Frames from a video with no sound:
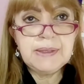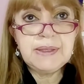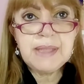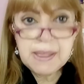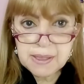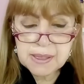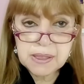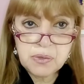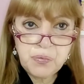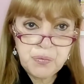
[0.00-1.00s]

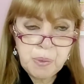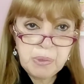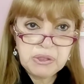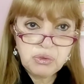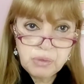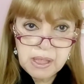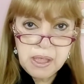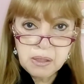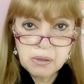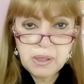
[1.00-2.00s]
seeds from a
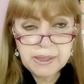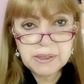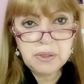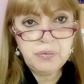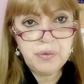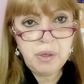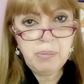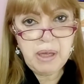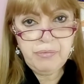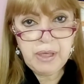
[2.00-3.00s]
tree collected from
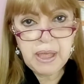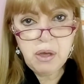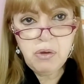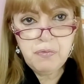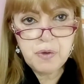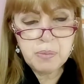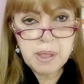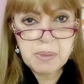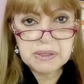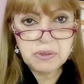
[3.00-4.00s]
Africa or from
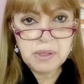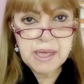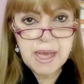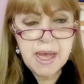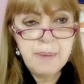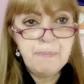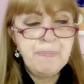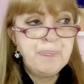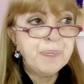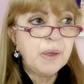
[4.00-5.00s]
the Amazonia.
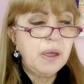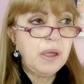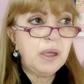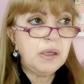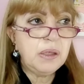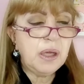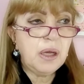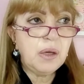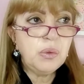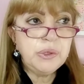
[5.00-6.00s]
And
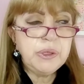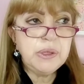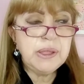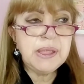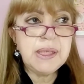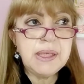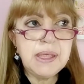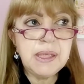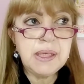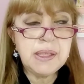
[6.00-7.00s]
oud
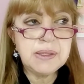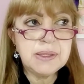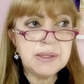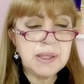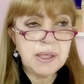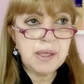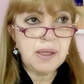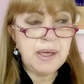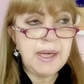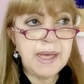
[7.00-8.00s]
is
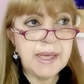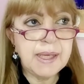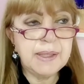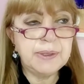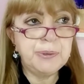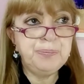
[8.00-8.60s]
like